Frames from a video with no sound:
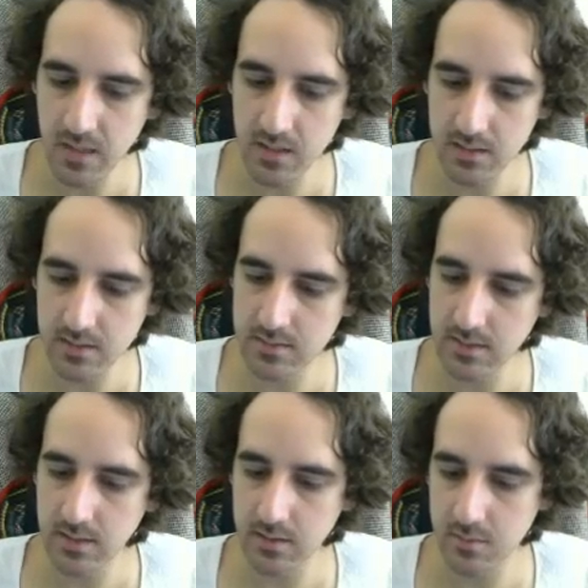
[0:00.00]
is
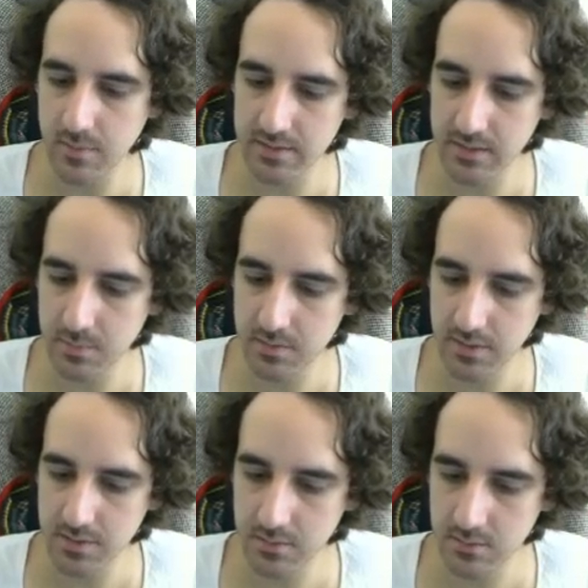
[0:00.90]
a chromatic
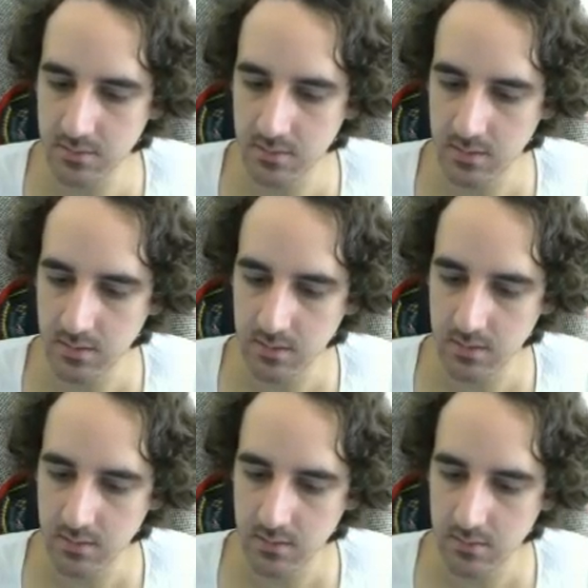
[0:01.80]
aberration,
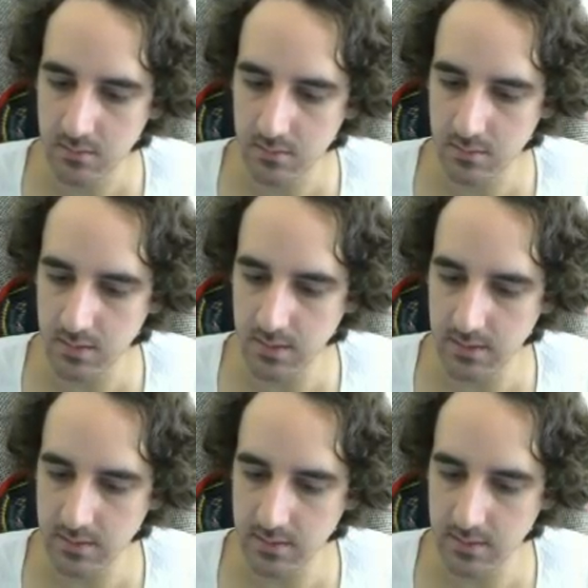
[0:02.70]

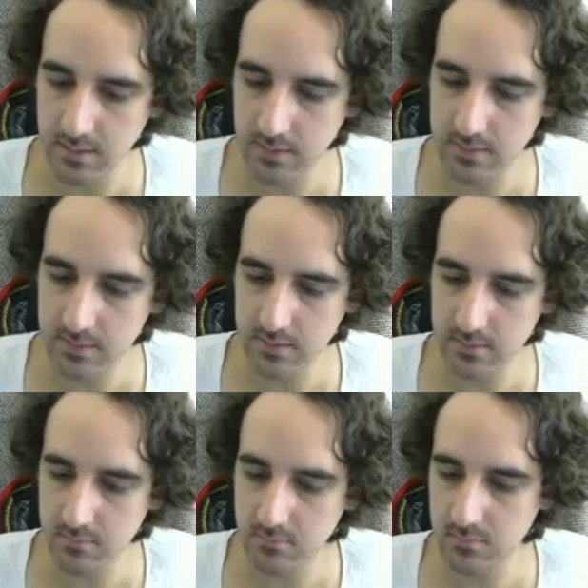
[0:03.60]
and it's
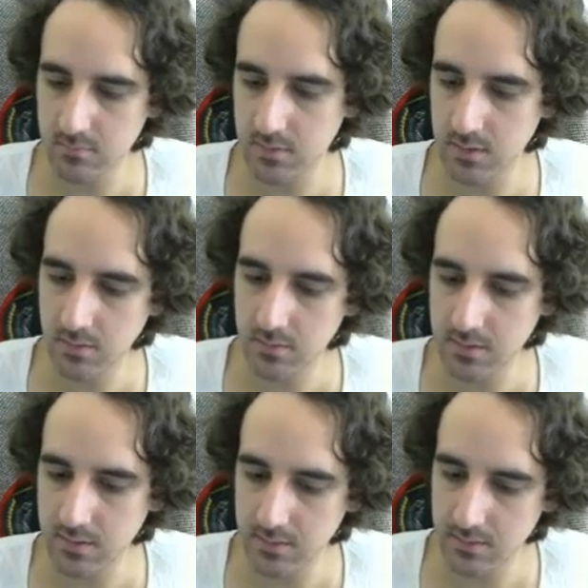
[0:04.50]
not
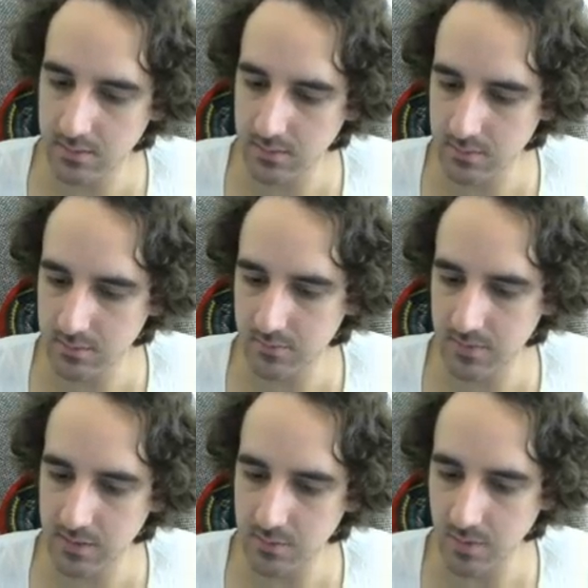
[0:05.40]
something
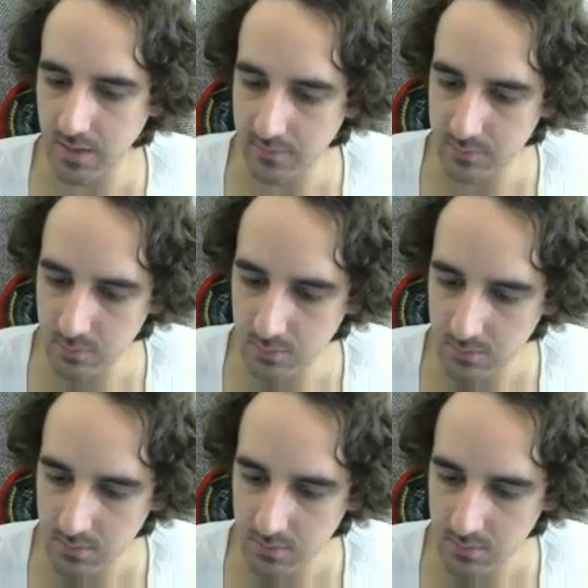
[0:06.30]
that you have to do,